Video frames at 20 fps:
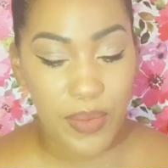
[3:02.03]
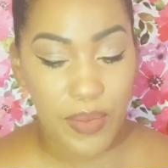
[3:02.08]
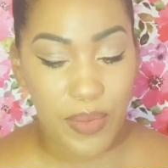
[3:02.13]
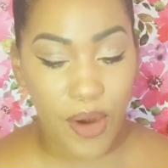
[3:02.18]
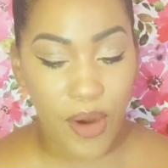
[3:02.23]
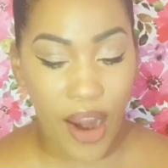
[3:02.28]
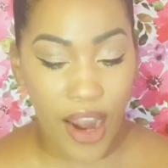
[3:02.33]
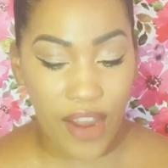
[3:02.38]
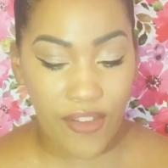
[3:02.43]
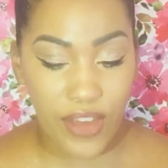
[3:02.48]

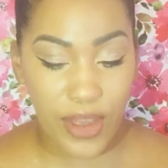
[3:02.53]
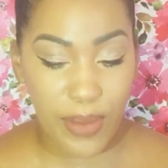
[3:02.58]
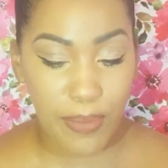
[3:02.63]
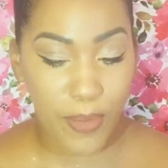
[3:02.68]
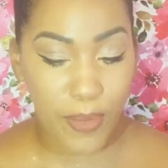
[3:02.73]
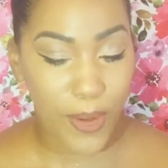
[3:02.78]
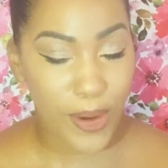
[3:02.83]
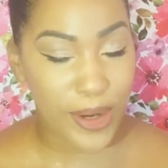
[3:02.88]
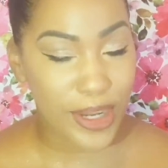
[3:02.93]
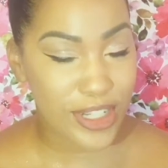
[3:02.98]
private
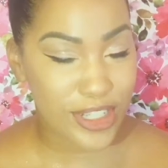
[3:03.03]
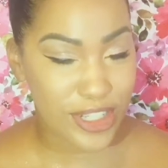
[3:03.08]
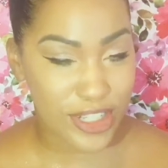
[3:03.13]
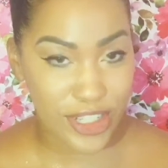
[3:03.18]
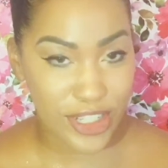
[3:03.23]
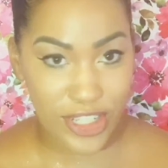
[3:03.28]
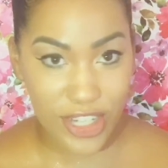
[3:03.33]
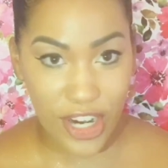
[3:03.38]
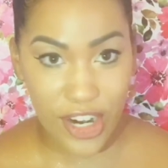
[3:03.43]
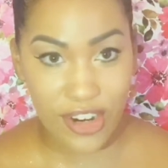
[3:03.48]
mortgage
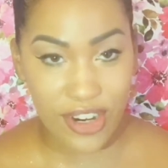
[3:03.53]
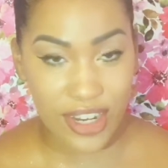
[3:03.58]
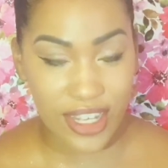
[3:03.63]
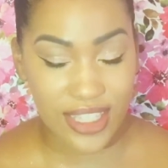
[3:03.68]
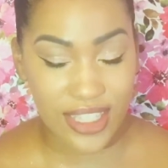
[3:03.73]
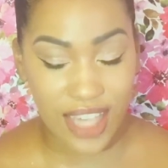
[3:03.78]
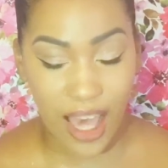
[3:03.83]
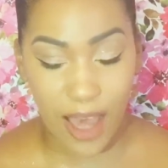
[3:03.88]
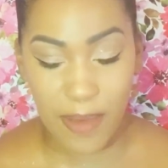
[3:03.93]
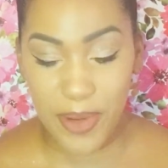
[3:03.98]

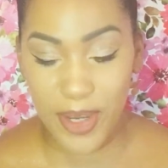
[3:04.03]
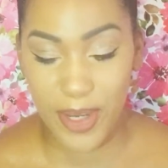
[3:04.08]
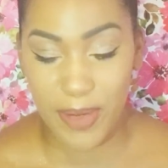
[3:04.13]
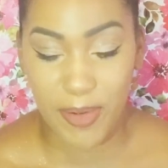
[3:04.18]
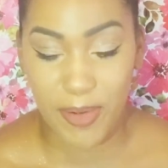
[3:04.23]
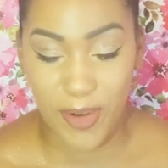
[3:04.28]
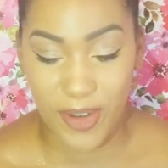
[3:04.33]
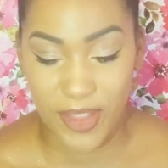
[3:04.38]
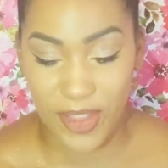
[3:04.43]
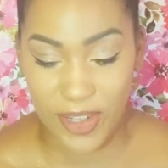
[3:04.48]
insurance. I put in
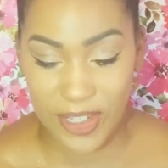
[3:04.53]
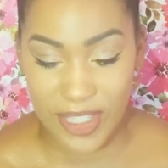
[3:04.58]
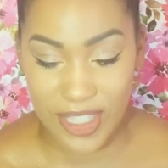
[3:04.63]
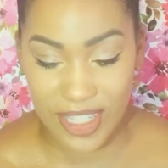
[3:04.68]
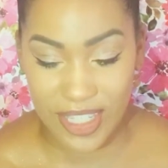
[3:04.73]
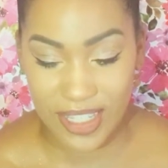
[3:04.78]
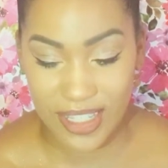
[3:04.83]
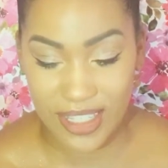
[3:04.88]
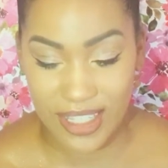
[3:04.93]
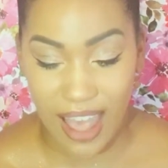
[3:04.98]

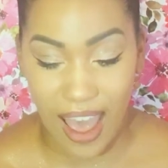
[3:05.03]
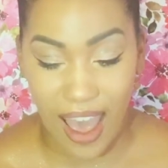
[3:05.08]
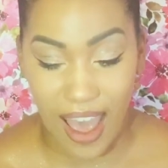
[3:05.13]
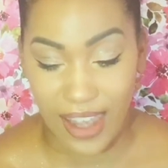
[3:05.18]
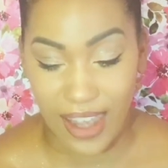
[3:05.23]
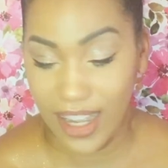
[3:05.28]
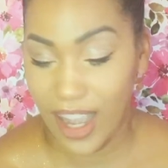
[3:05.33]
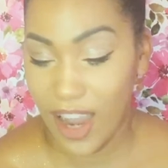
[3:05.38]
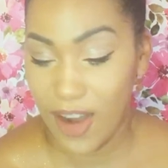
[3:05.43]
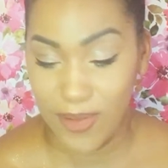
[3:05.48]
parentheses,
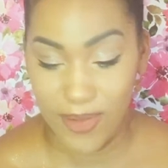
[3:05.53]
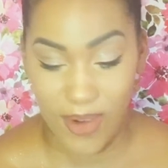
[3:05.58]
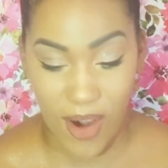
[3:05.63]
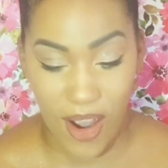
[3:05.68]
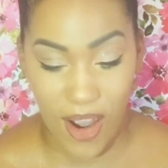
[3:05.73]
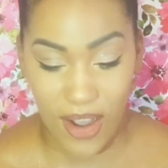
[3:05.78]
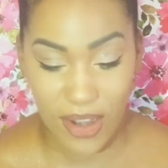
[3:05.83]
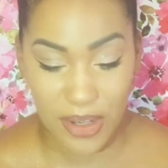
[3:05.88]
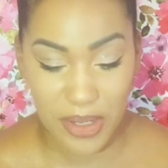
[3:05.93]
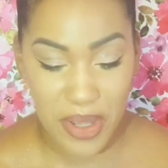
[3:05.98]
I got
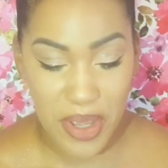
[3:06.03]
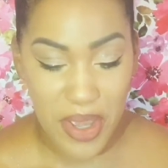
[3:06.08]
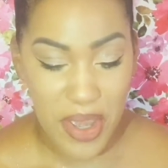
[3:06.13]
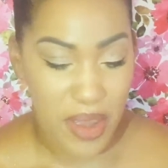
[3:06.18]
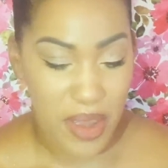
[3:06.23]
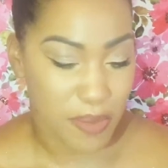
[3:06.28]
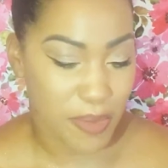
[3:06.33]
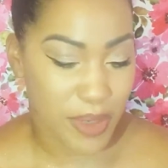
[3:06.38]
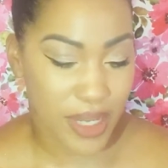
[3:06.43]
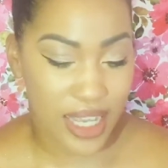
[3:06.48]
wrong,
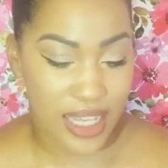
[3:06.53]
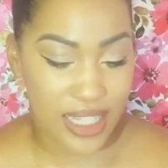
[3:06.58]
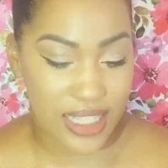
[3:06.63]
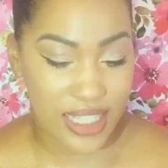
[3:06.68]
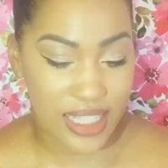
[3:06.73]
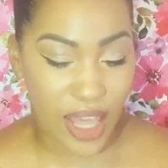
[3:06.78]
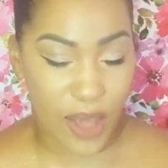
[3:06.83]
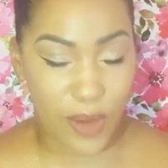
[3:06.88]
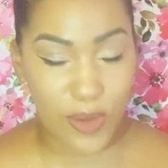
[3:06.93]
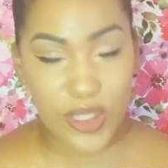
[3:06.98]
because
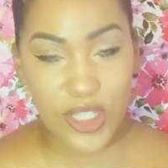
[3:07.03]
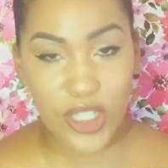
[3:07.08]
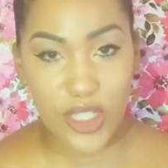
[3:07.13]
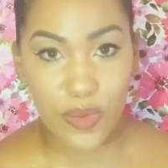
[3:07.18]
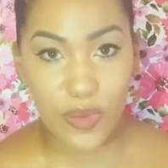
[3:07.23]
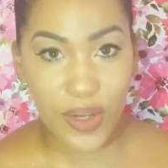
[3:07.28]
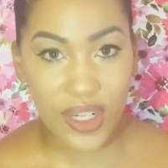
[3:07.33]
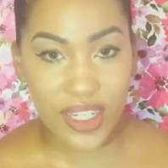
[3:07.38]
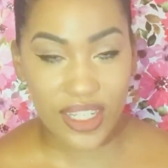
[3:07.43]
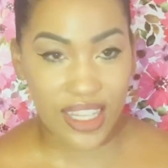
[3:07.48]
that was
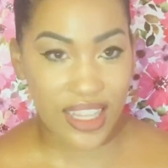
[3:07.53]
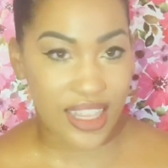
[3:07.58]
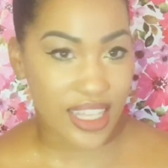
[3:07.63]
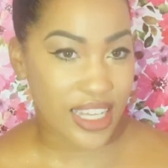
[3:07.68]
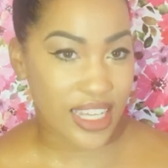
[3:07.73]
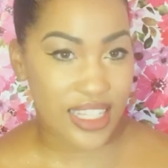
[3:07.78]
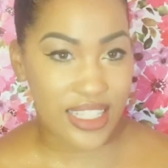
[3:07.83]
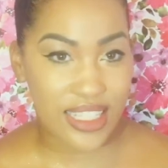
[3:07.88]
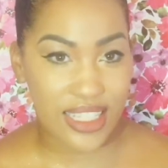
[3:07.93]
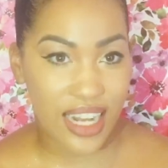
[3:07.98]
just one of the
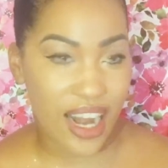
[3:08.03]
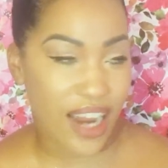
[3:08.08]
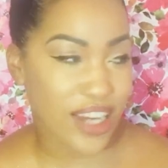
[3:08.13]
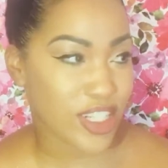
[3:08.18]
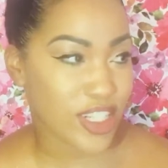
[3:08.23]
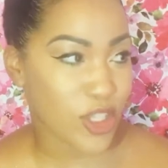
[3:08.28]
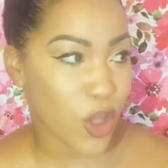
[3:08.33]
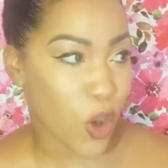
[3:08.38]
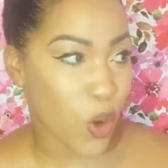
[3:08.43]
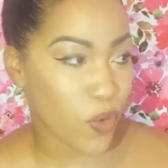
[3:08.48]
things that I
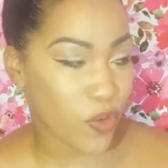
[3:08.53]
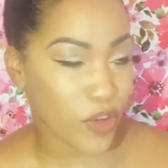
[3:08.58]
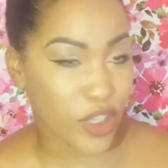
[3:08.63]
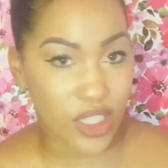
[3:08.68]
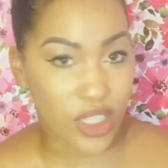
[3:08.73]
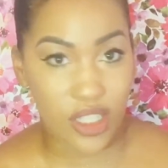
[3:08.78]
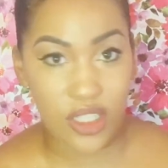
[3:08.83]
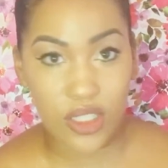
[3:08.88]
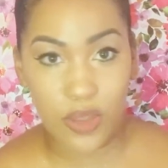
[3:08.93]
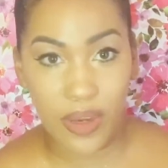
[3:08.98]
just
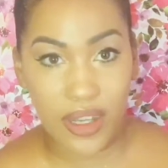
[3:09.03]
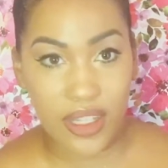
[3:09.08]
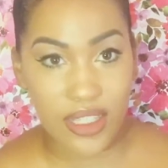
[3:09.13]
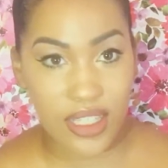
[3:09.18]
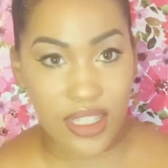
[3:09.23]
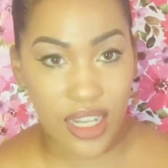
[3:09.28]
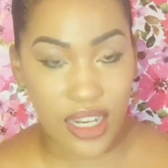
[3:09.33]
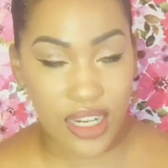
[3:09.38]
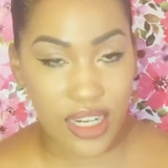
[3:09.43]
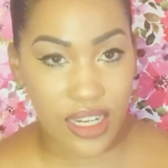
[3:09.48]
overlooked while
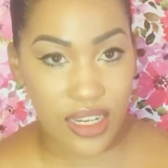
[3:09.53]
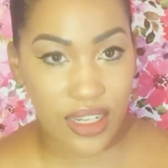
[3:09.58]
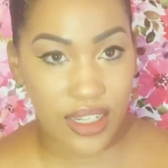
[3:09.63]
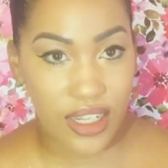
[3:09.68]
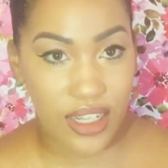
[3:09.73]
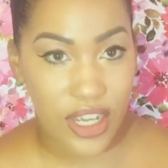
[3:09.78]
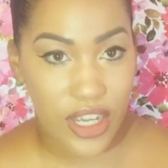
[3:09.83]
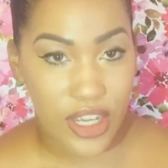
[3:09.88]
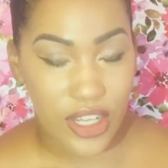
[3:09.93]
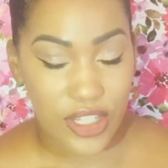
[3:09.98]

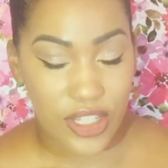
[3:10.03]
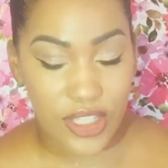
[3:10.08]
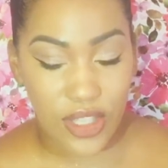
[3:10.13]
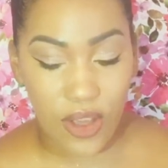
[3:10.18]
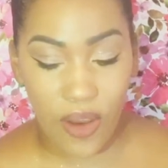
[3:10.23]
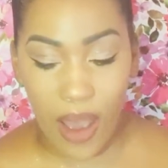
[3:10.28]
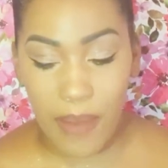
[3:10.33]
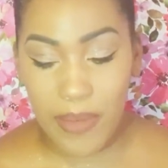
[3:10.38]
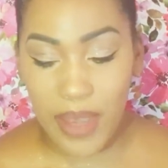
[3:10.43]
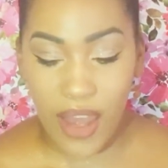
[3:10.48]
studying. So,
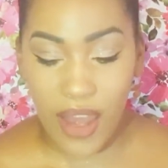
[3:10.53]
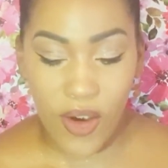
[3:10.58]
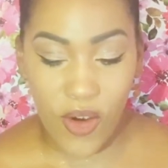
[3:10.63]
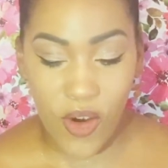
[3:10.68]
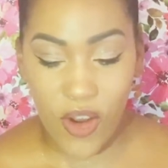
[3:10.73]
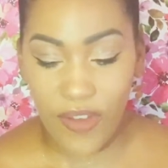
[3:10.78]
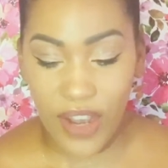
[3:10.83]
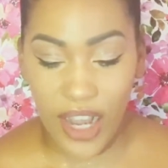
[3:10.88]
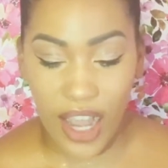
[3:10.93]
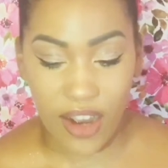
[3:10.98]
I mean, I don't
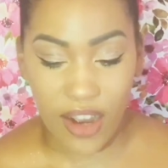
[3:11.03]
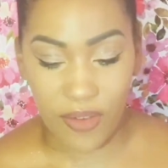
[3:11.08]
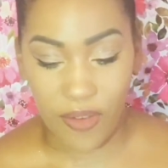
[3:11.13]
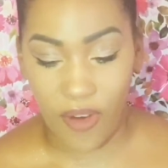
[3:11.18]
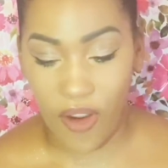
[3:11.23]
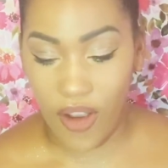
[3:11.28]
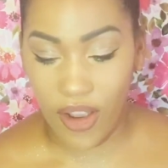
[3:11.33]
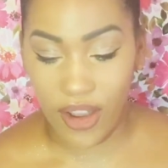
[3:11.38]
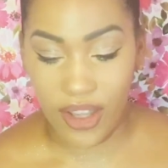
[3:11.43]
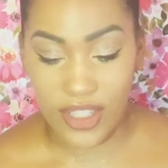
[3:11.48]
know if I got it
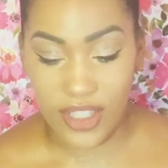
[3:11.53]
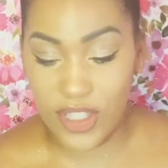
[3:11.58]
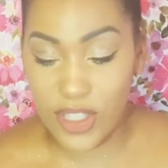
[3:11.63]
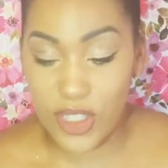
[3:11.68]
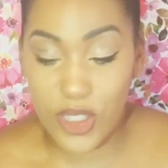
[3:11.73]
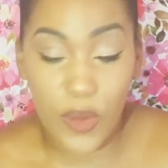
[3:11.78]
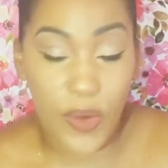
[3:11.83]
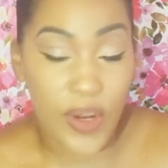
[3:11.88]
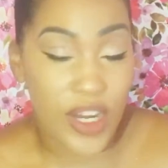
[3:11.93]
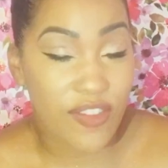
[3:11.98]
wrong. It's a
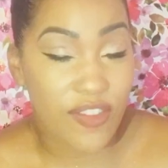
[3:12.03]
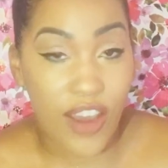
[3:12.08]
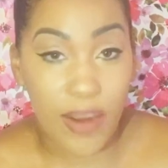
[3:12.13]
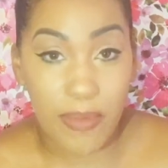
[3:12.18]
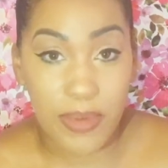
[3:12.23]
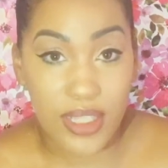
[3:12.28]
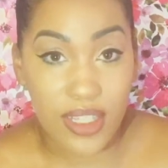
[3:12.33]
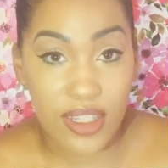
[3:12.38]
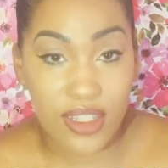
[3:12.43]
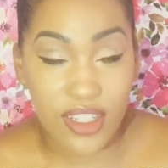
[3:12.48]

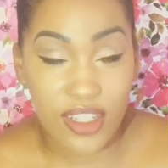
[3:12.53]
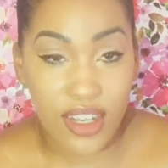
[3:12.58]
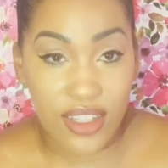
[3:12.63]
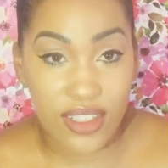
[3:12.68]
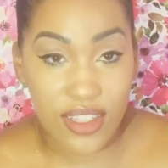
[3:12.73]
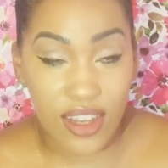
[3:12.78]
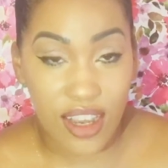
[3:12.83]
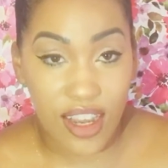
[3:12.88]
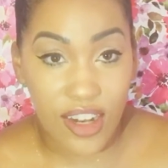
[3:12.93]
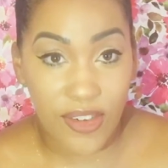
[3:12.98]
25%
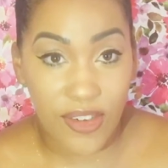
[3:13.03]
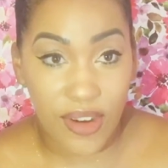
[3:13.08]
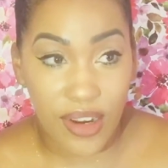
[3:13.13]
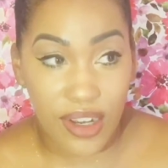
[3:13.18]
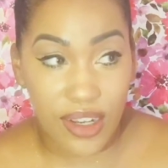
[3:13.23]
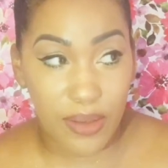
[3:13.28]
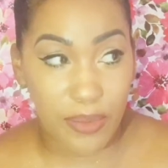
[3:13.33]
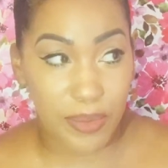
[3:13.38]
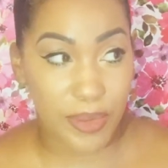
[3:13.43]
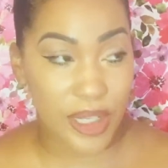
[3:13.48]
chance I got it
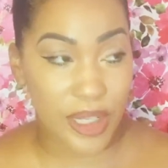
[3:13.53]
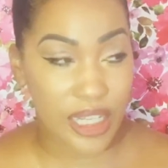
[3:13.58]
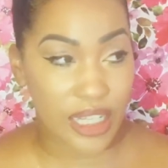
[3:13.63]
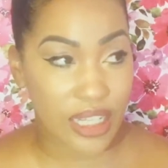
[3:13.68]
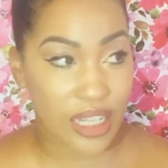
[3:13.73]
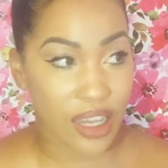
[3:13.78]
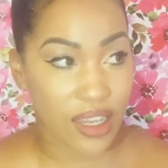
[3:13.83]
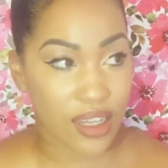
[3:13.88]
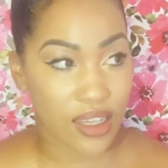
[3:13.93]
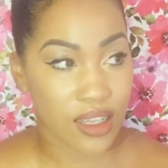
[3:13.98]
right, but
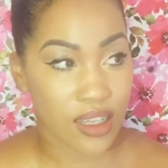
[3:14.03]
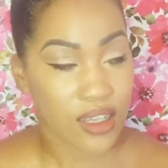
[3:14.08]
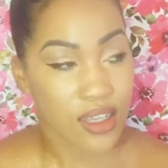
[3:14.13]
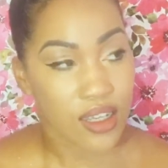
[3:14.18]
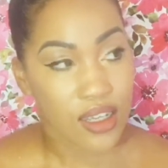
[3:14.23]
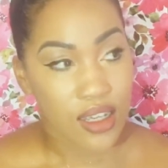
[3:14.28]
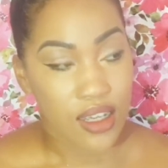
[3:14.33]
like,